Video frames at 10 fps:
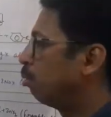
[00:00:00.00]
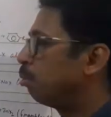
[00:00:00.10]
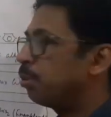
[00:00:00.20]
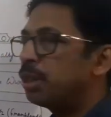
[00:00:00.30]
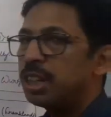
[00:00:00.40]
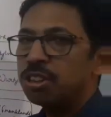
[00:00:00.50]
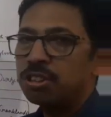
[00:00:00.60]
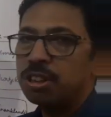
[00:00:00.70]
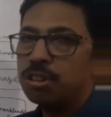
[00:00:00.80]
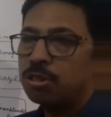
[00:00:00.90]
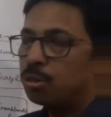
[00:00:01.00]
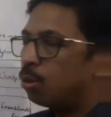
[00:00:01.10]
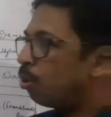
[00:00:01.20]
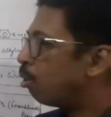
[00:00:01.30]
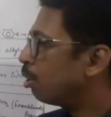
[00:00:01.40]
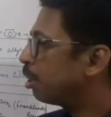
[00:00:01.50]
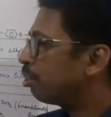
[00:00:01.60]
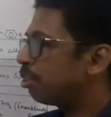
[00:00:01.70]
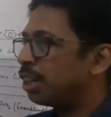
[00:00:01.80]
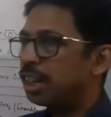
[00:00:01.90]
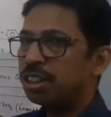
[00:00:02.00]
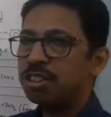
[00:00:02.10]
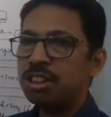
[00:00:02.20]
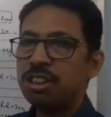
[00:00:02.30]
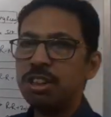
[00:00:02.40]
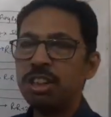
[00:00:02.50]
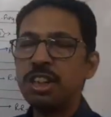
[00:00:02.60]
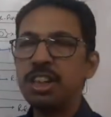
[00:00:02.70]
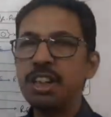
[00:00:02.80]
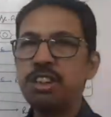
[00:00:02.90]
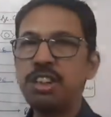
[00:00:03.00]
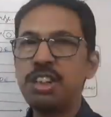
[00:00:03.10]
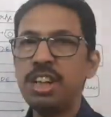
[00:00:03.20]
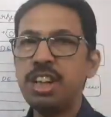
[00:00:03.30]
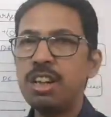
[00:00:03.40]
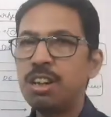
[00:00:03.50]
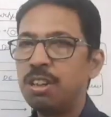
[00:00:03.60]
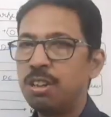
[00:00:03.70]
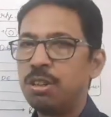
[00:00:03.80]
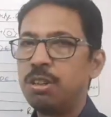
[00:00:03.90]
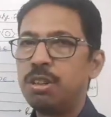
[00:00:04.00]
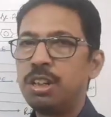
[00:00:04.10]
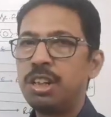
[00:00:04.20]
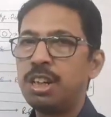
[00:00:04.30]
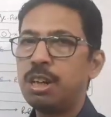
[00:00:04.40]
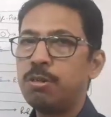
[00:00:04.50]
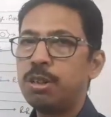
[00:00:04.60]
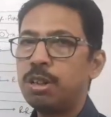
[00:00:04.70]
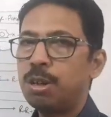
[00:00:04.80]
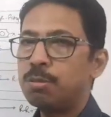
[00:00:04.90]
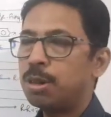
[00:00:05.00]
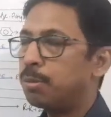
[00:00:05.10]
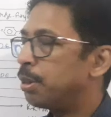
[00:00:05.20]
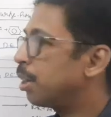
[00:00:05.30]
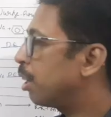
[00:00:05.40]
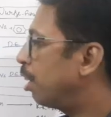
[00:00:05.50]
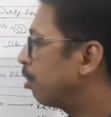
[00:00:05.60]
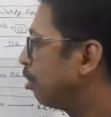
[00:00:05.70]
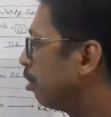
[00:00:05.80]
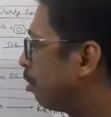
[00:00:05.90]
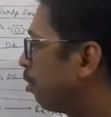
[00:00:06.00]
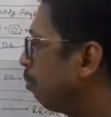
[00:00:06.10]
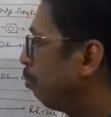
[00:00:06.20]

We will discuss all these reactions in detail in our upcoming classes.